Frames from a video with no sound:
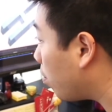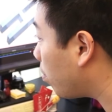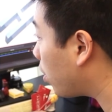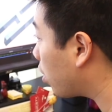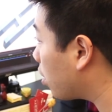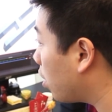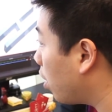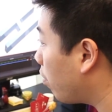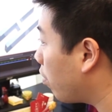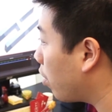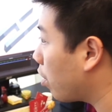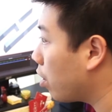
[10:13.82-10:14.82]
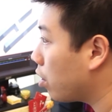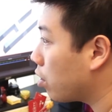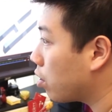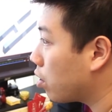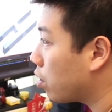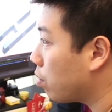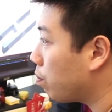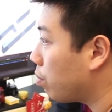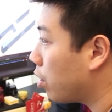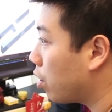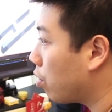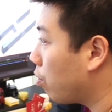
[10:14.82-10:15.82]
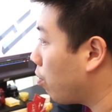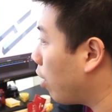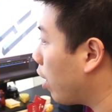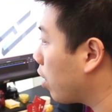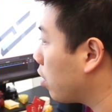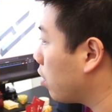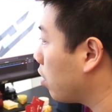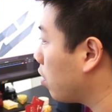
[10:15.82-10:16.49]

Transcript: but everything should be correct.